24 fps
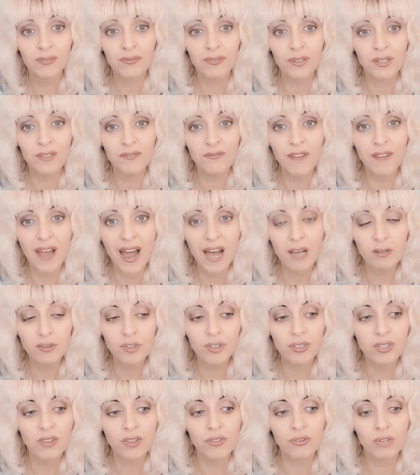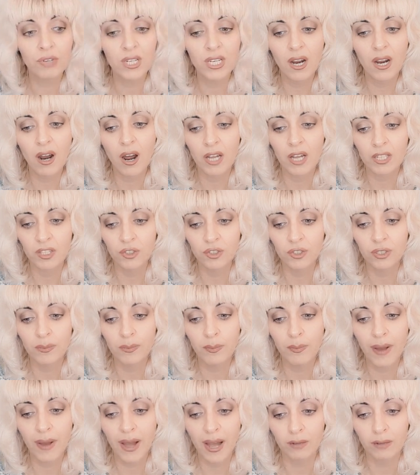
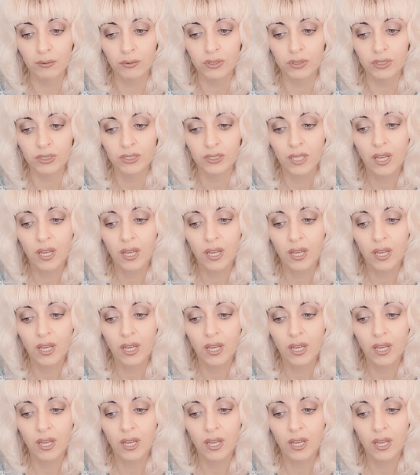£3,300.